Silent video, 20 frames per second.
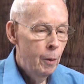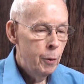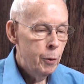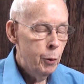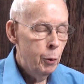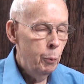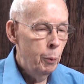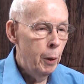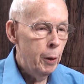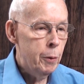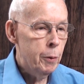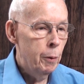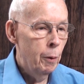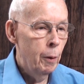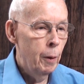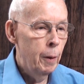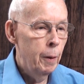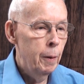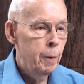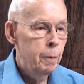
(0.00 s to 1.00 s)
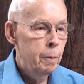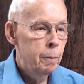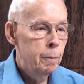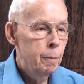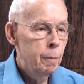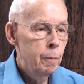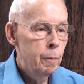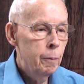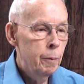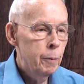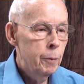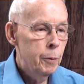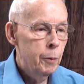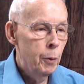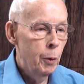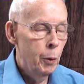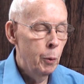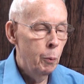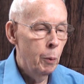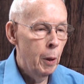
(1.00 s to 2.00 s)
2 weeks earlier,
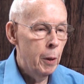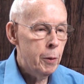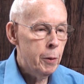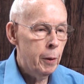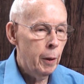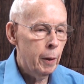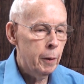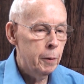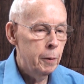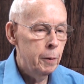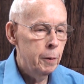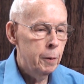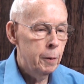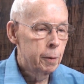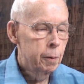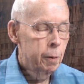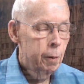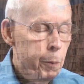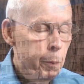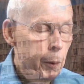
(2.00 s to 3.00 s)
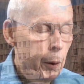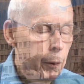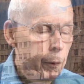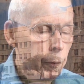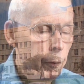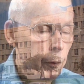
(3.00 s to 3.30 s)
toured West Texas. Spent the